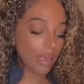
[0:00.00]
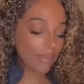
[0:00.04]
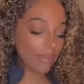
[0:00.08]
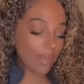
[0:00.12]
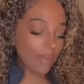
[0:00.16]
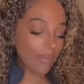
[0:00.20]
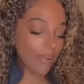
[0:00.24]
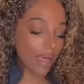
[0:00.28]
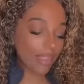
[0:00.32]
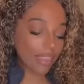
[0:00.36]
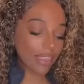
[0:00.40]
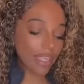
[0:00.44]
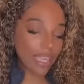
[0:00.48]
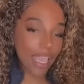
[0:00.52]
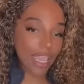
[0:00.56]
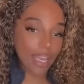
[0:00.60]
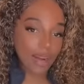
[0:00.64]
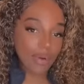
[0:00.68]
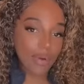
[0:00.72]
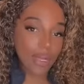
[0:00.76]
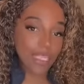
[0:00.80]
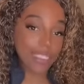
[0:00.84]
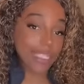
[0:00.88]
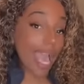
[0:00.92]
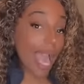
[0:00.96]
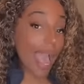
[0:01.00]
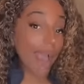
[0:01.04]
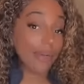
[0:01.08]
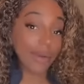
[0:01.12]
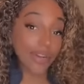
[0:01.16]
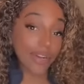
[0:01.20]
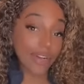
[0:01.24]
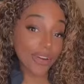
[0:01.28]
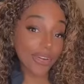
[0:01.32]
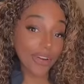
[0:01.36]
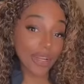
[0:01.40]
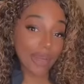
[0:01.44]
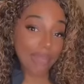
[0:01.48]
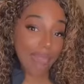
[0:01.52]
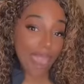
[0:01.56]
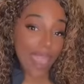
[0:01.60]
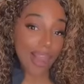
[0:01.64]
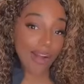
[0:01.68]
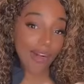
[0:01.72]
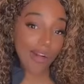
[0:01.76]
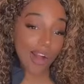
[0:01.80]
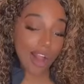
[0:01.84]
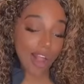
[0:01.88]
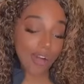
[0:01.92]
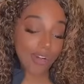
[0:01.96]
Tell me about the Eight of Wands. I would agree,
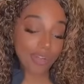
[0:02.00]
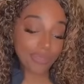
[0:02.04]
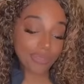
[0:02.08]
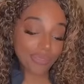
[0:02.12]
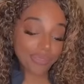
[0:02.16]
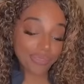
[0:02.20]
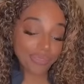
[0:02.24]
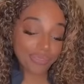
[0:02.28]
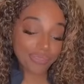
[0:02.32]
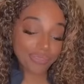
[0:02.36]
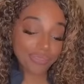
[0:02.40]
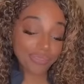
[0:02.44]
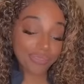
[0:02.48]
Macro. I don't